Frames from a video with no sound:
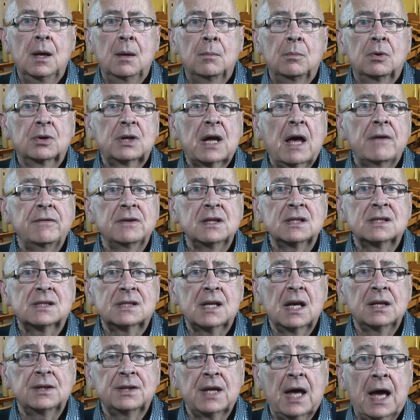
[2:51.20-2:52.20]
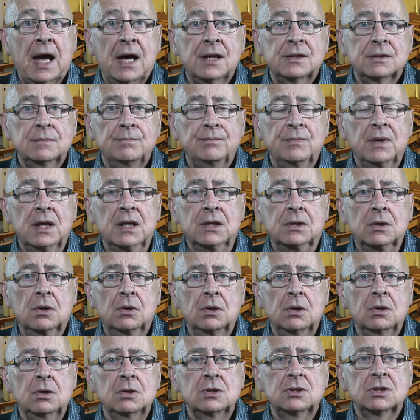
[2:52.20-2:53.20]
But having said that, it
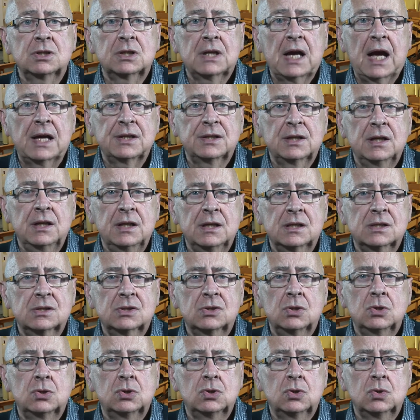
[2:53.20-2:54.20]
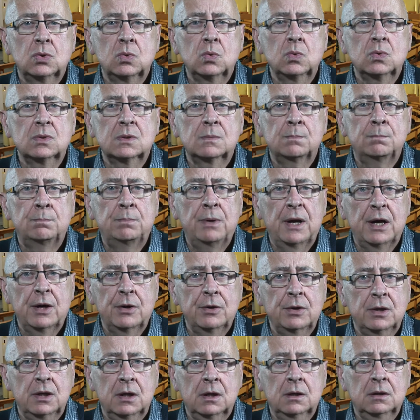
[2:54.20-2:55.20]
urged Catholics to choose
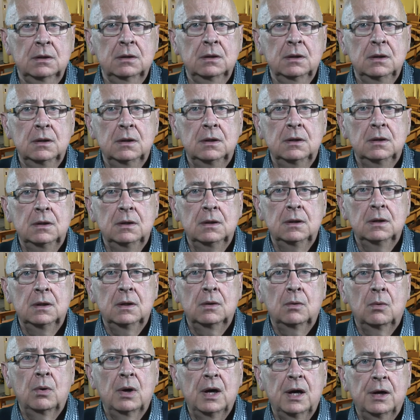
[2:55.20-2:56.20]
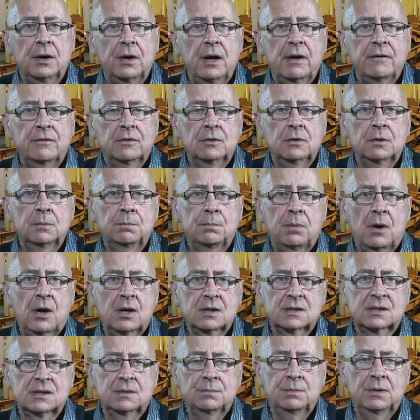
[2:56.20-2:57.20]
burial wherever
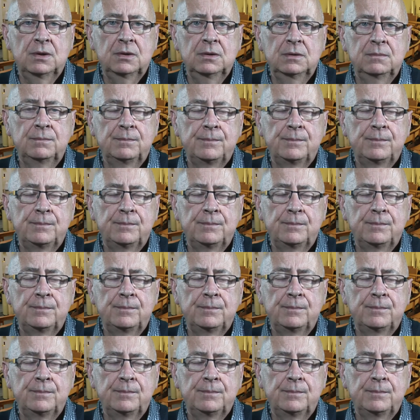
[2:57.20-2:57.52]
possible.